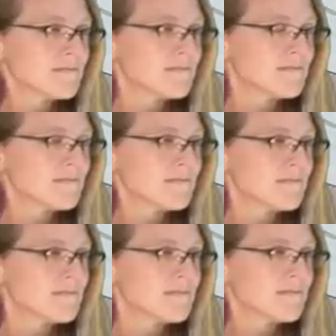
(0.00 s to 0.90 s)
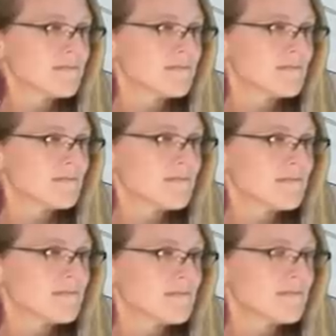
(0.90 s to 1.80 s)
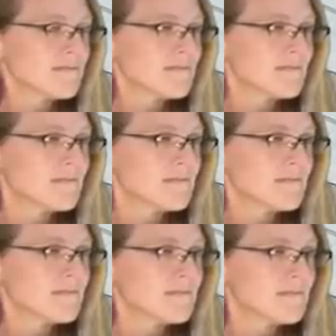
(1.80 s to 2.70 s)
No words are spoken by the person on screen.